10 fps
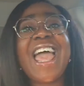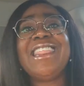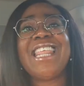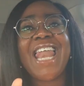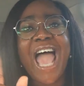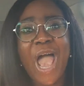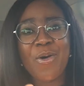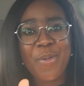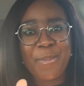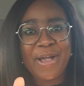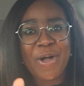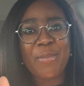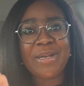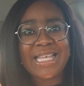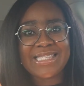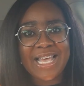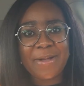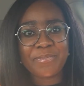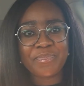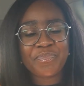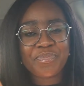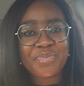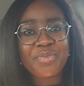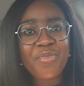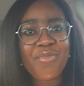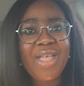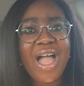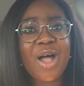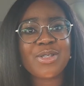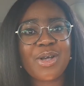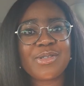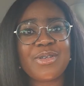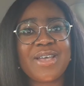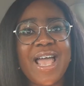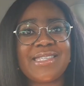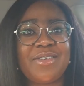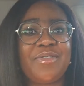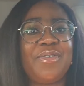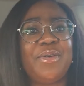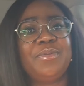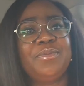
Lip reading: and then I will pick up later. I'll talk to you guys in a few.